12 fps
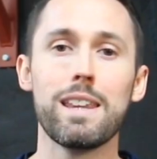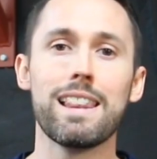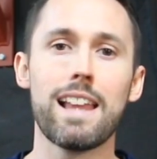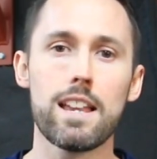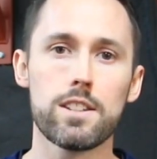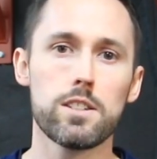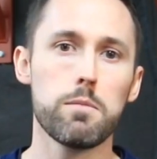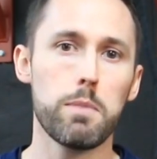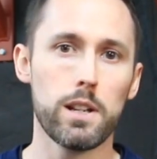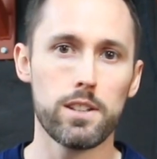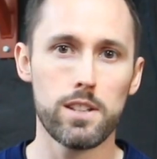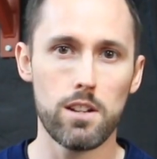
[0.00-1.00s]
would mean less
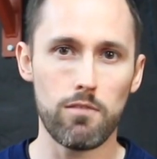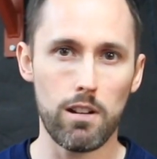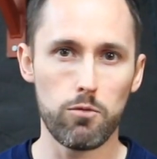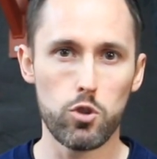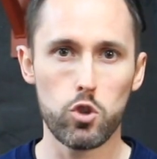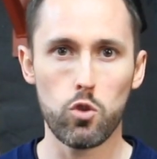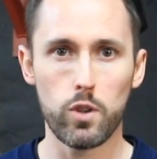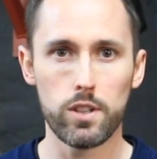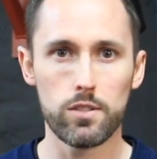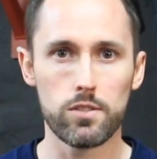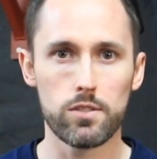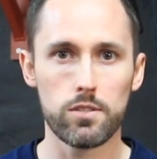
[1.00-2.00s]
stability around
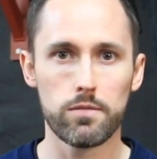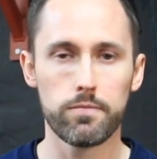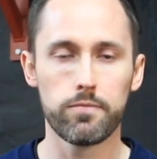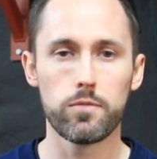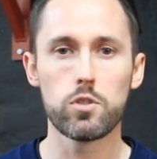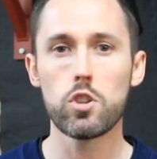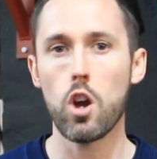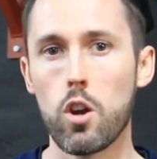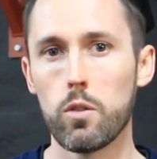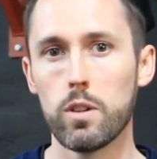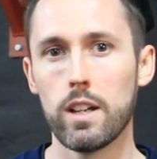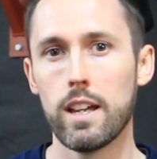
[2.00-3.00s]
joints.
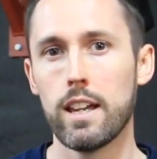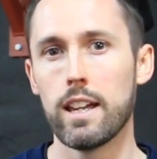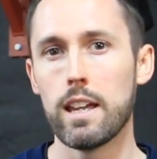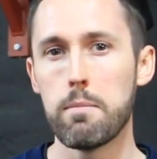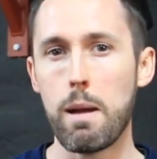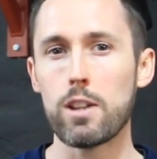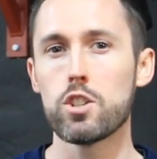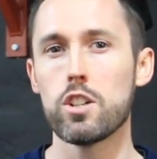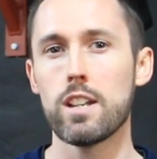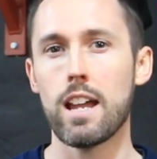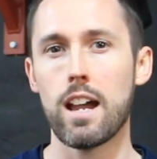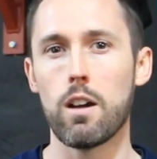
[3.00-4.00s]
So,
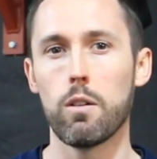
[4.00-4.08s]
imagine